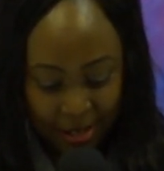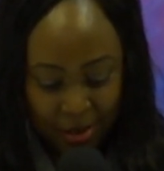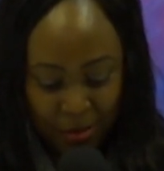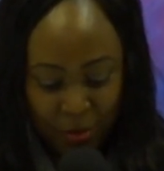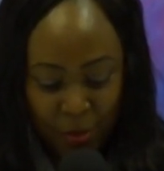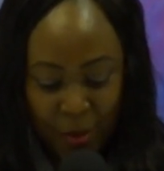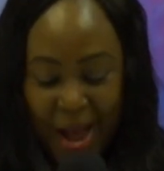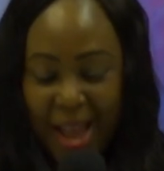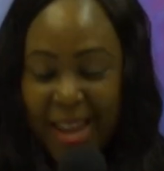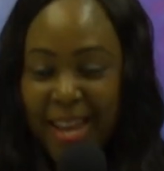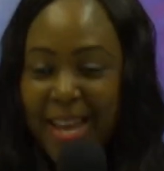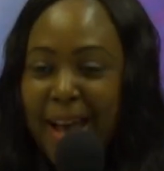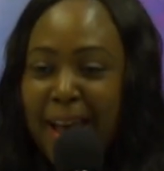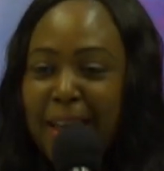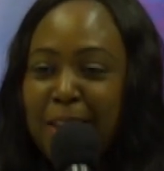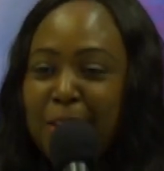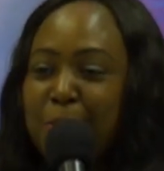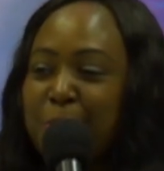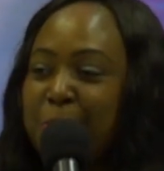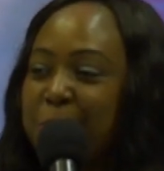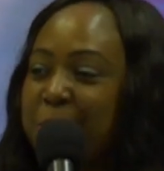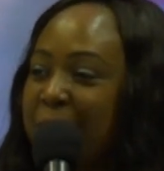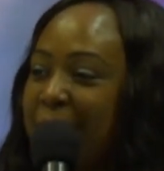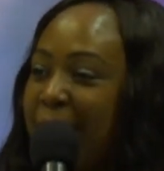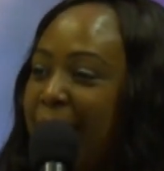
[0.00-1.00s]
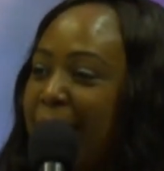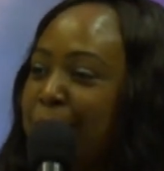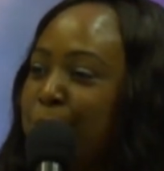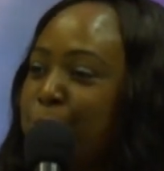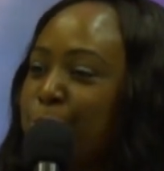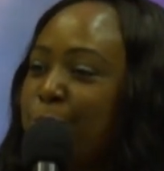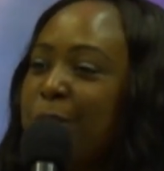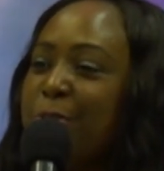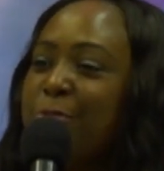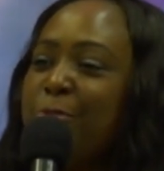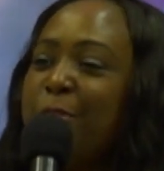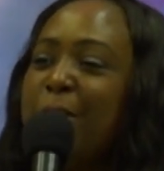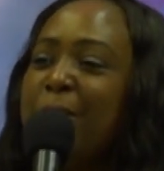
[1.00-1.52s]
Why are you kind
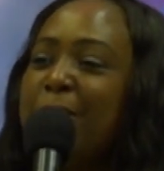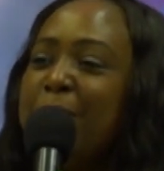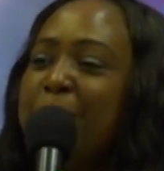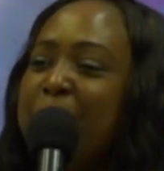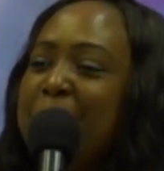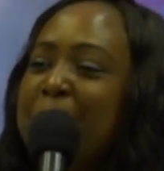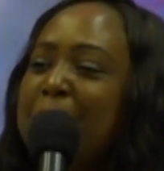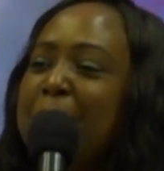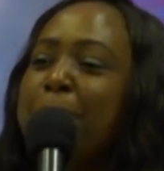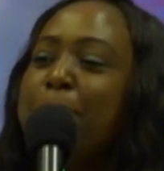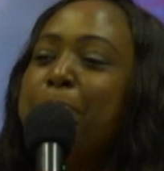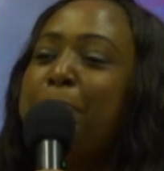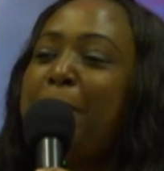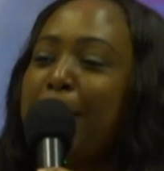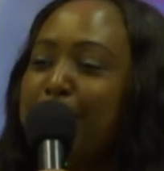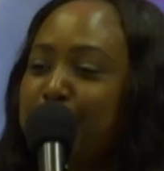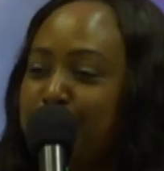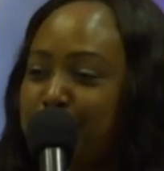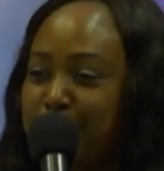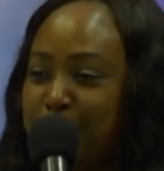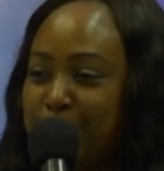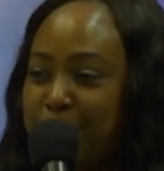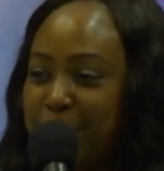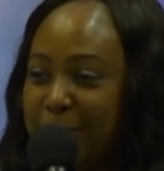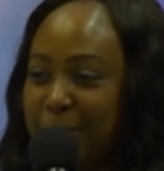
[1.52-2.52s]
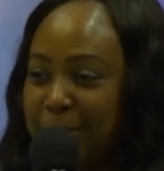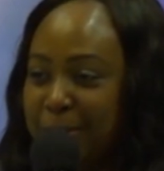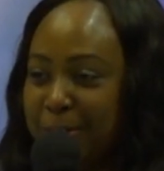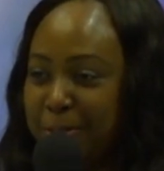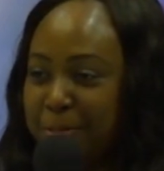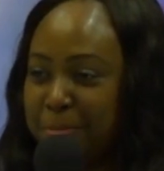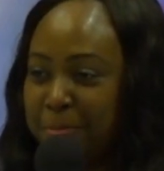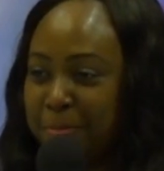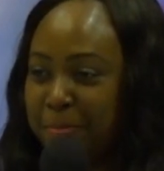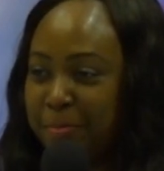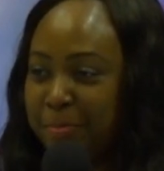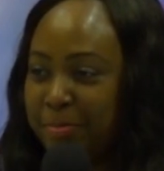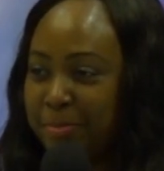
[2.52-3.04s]
to a very mean person?
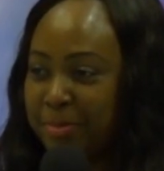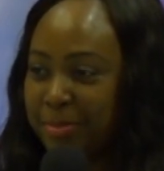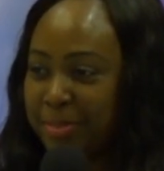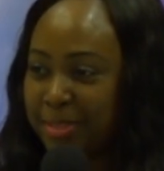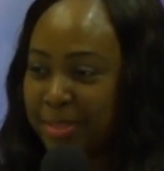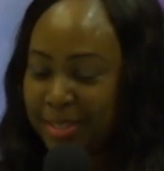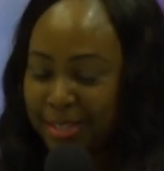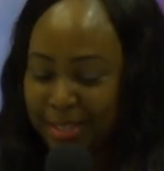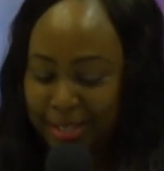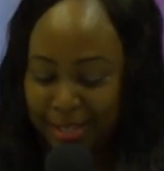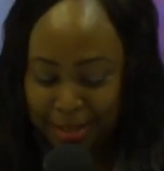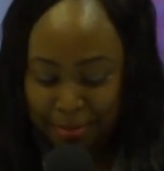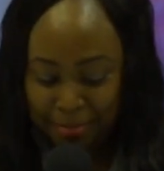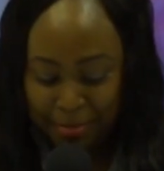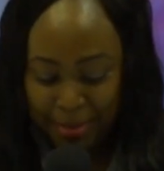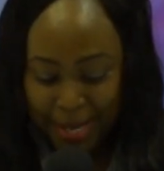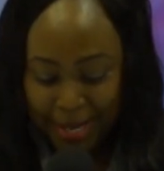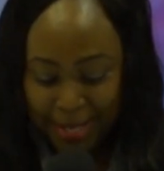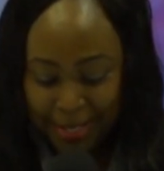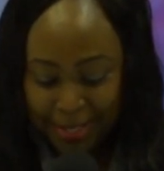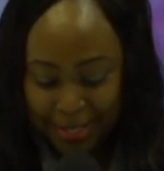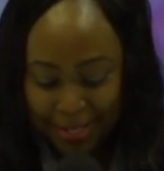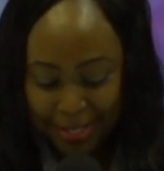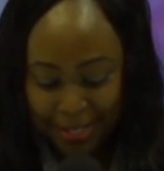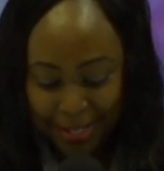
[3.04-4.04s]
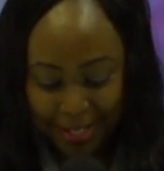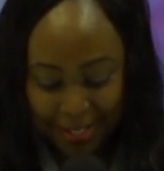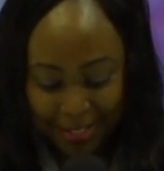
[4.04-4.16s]
Amen?